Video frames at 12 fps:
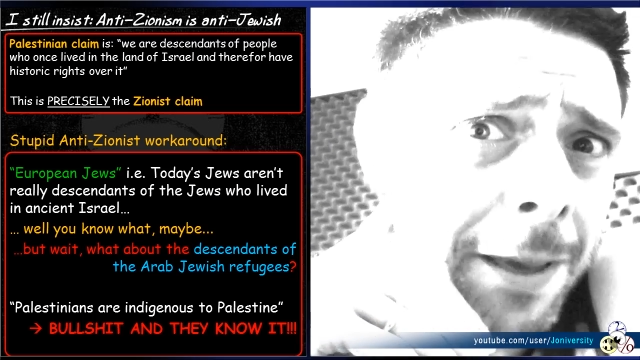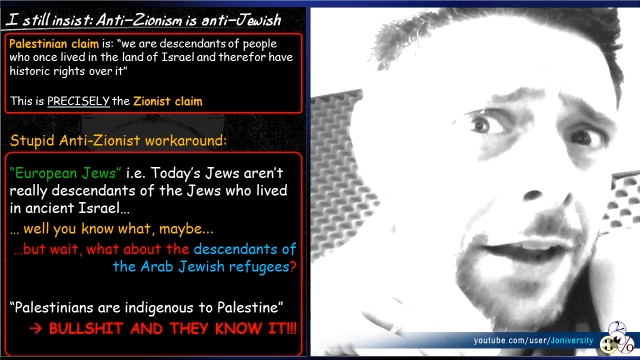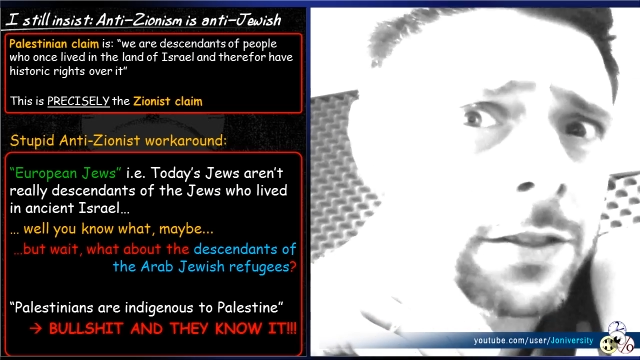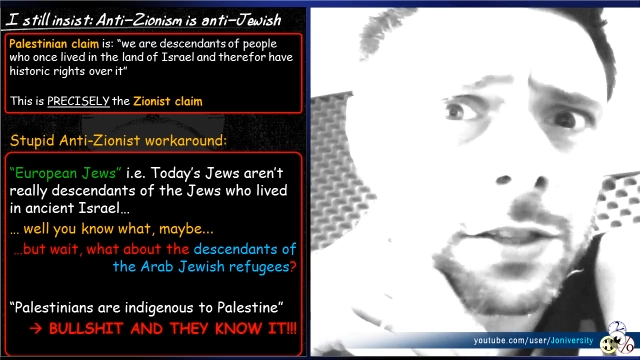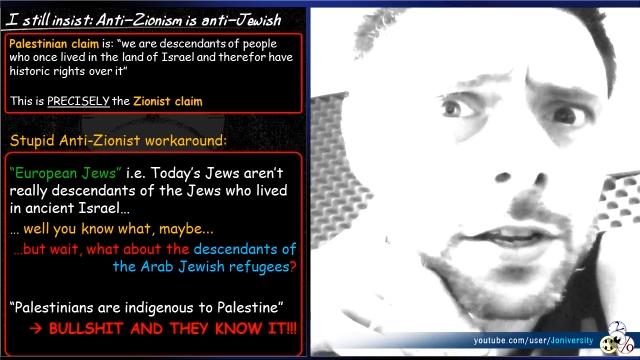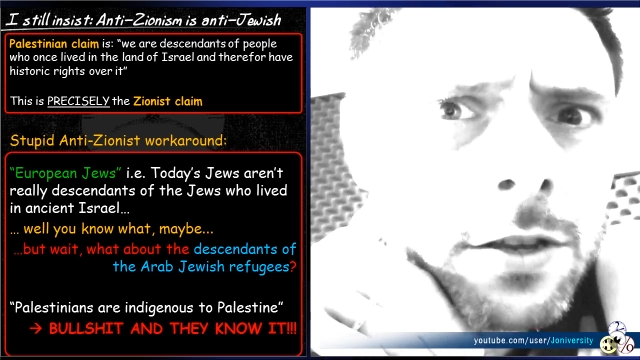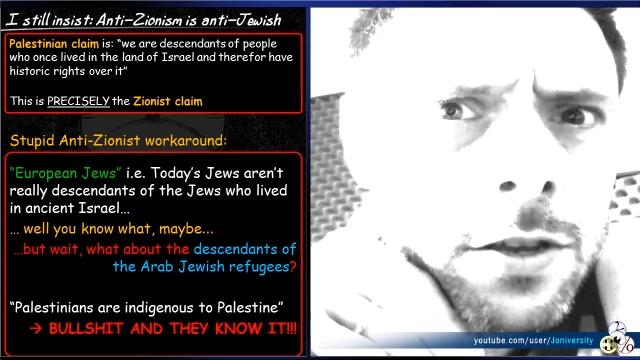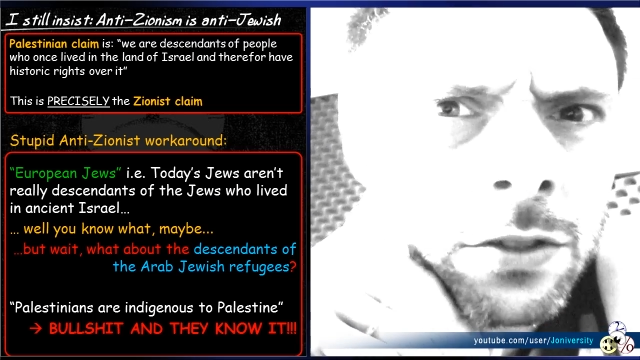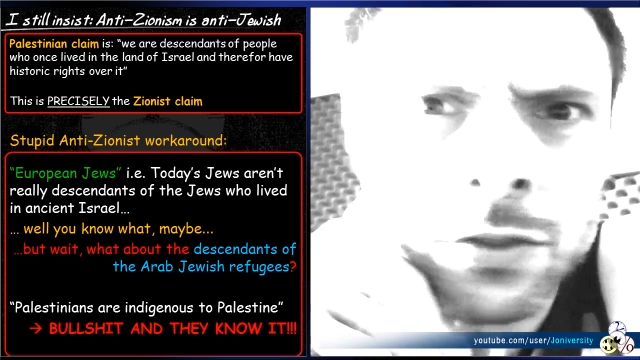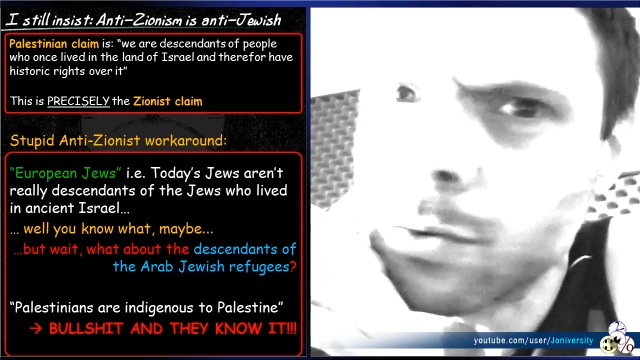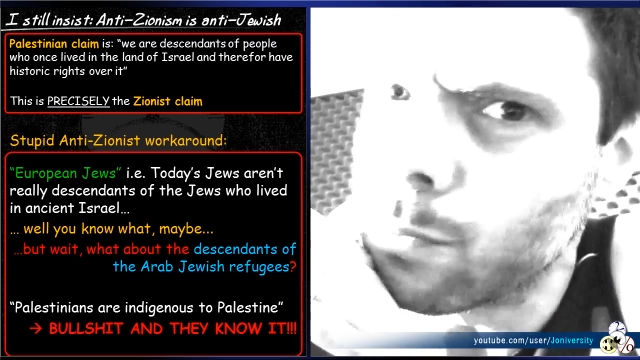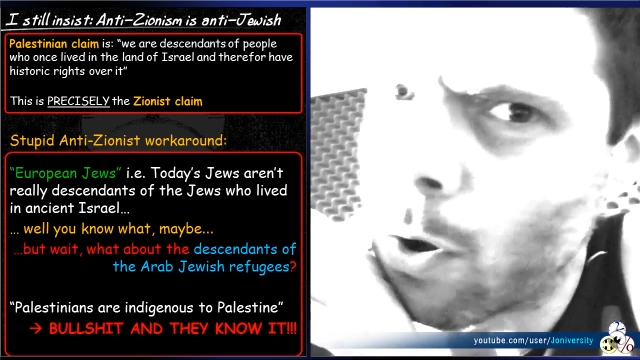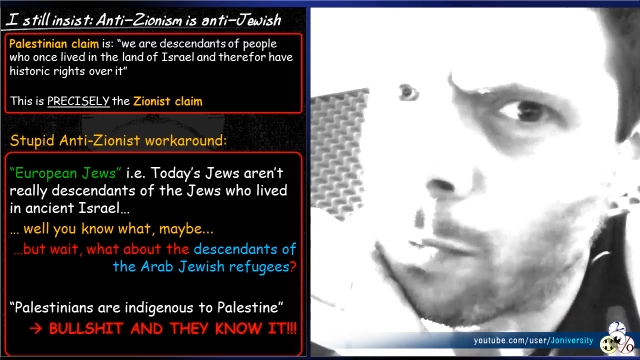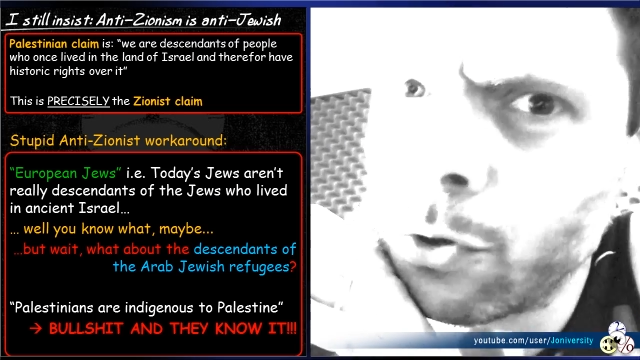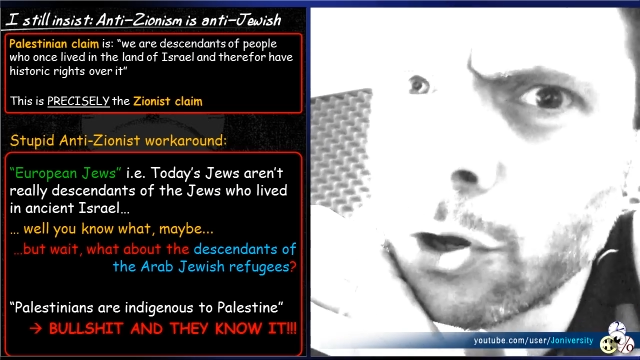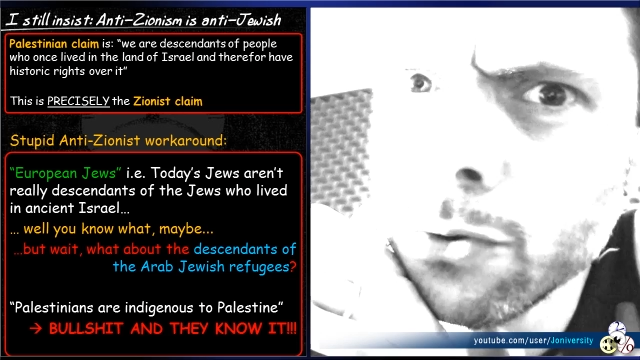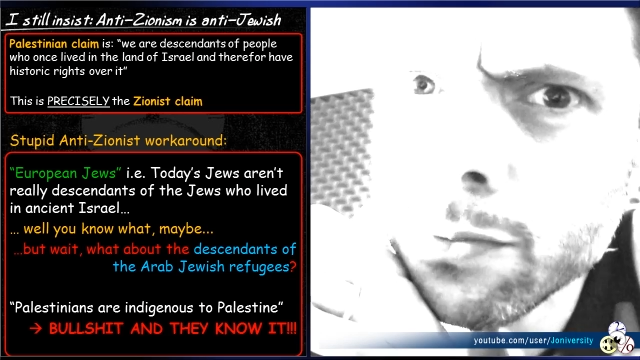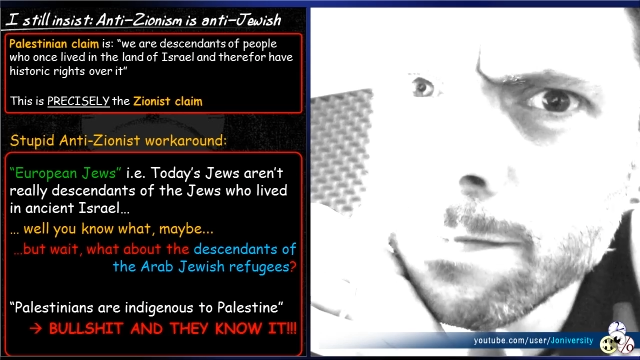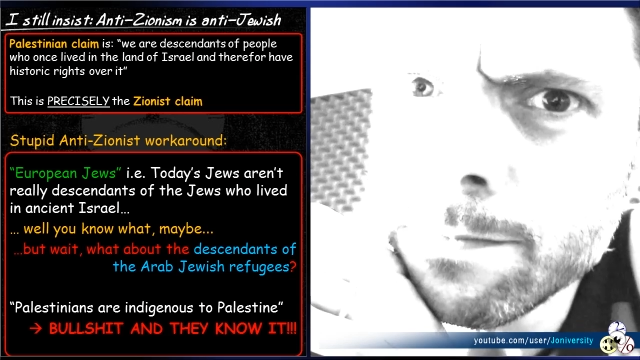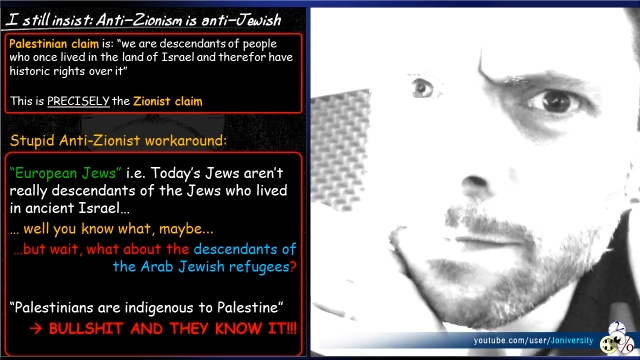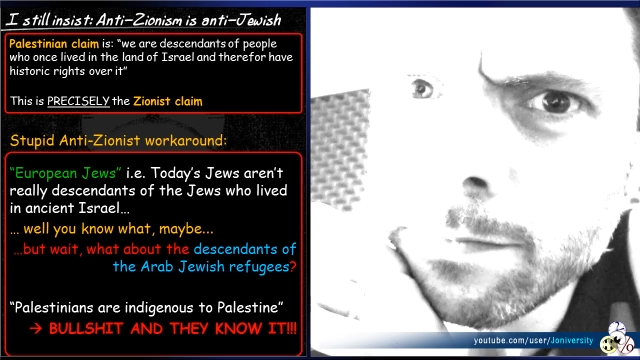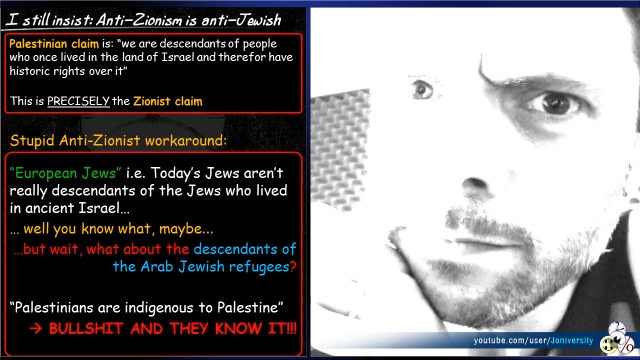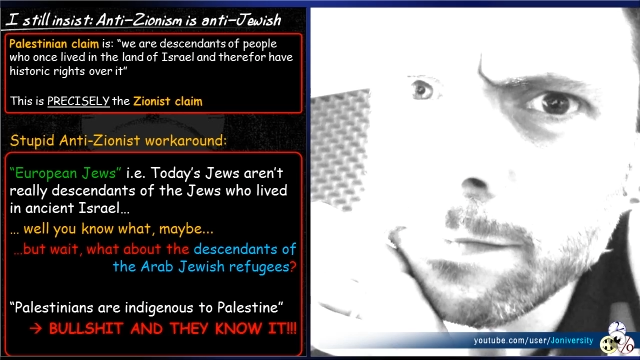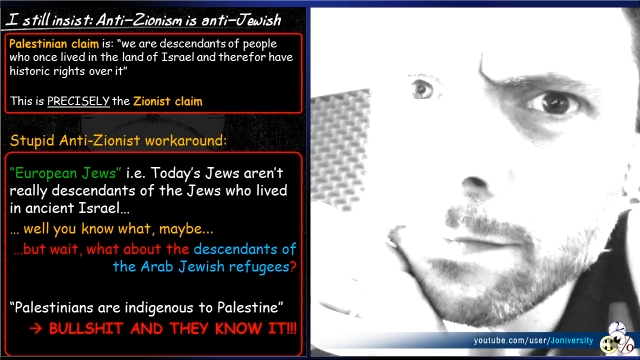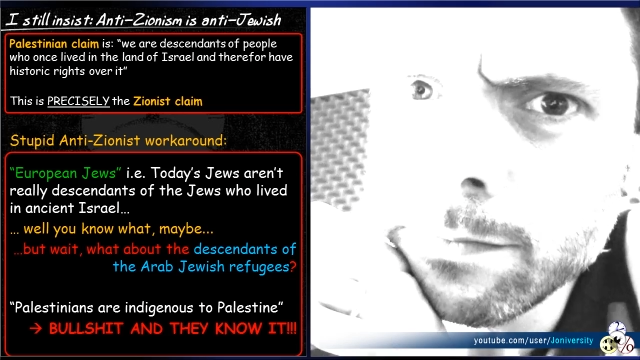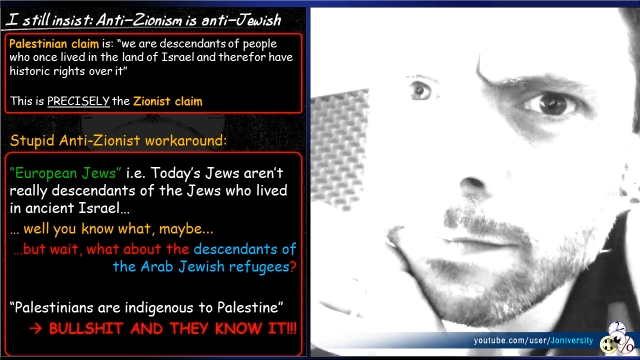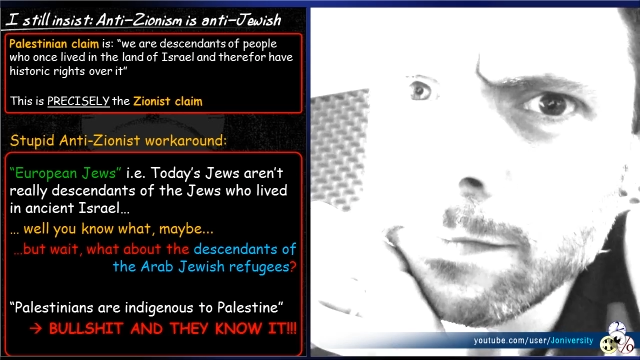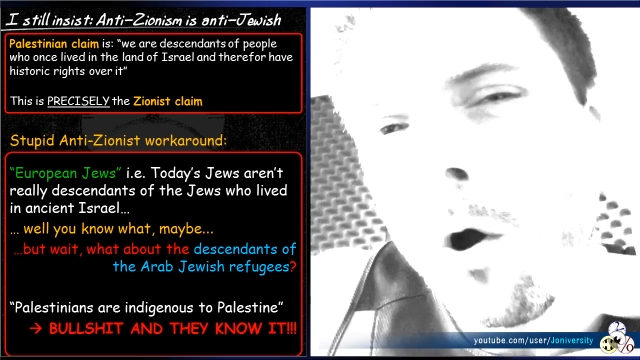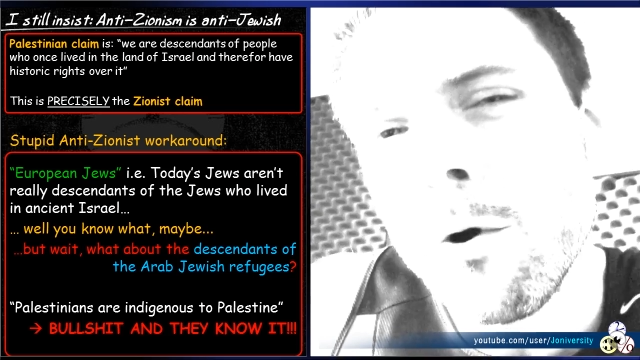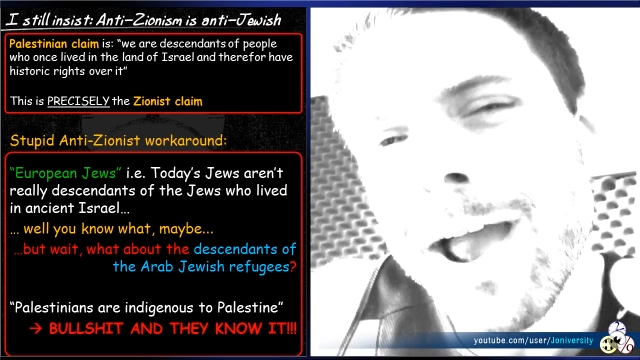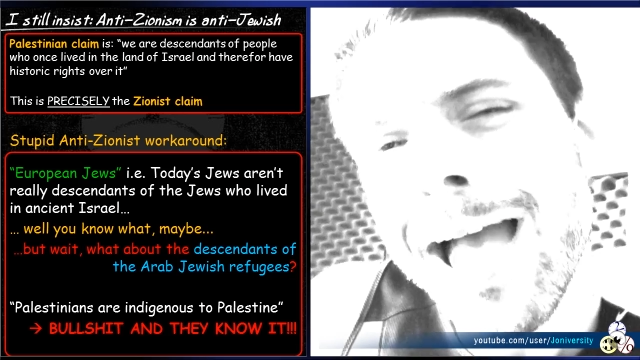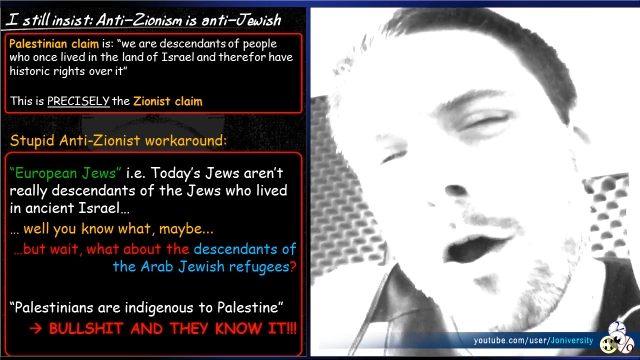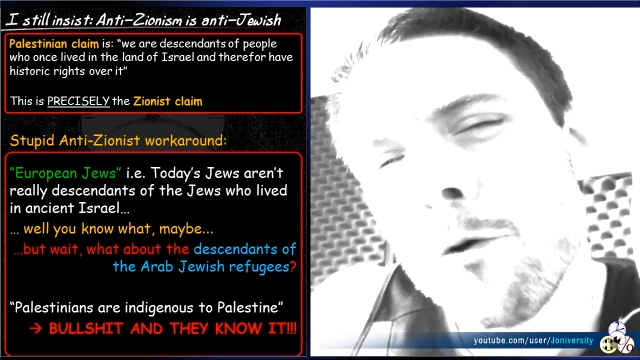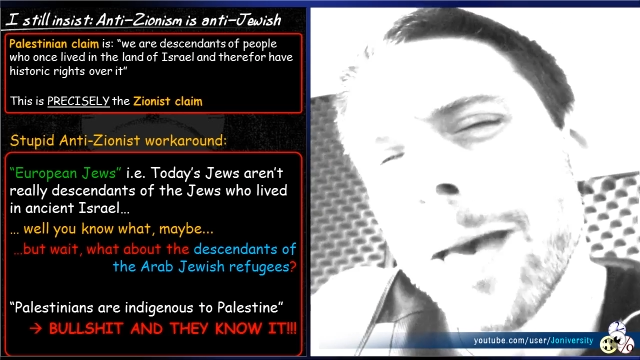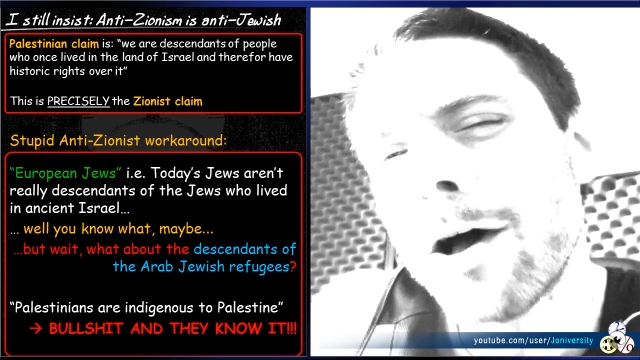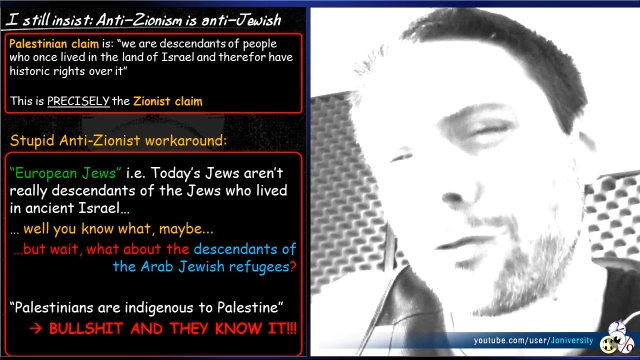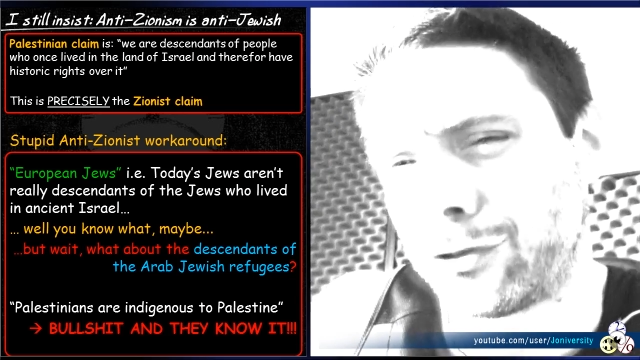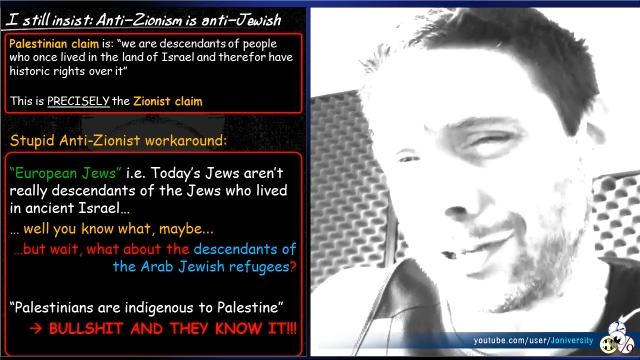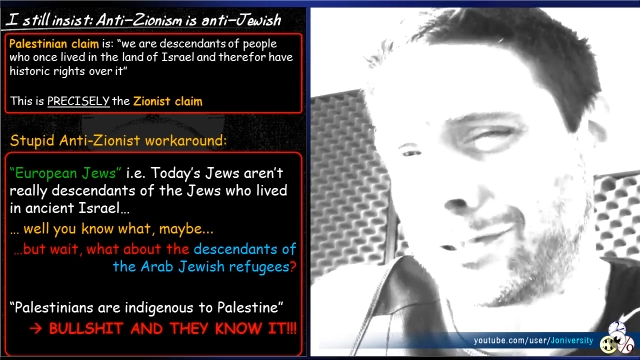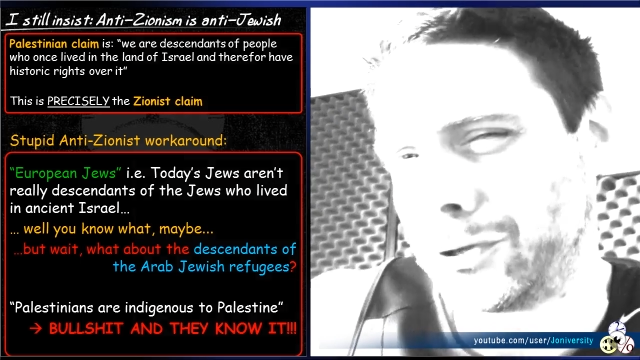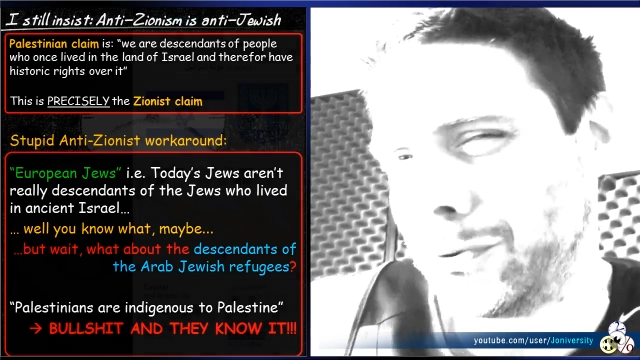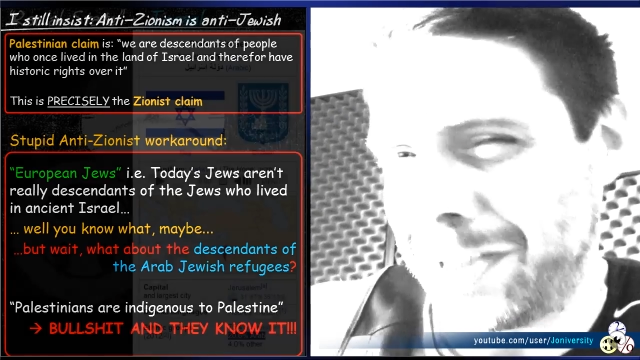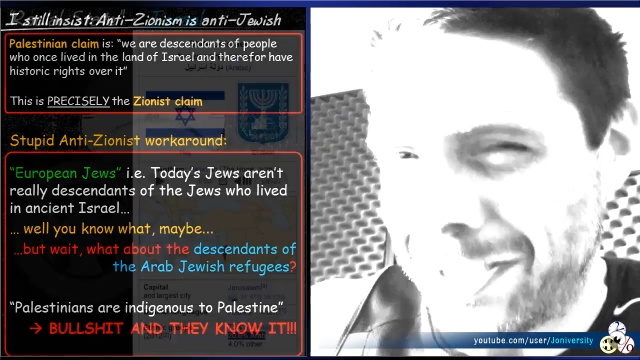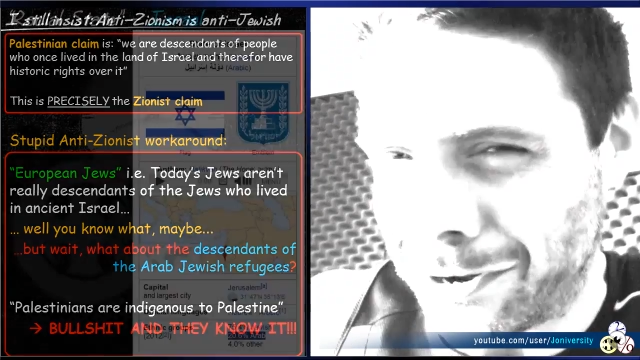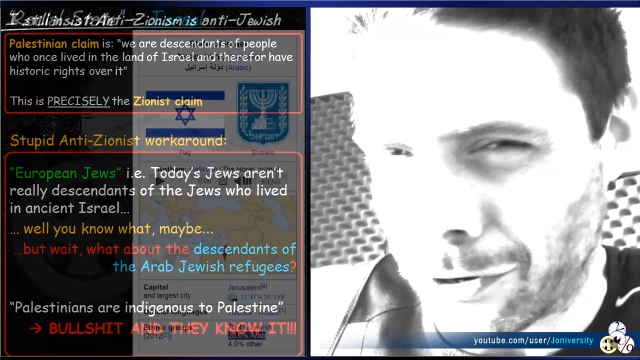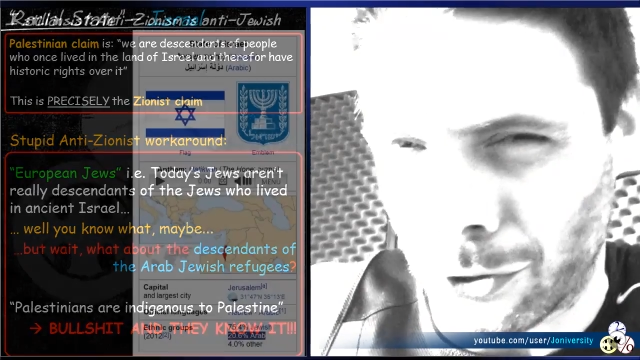Palestinians, won't you? Or how about this unique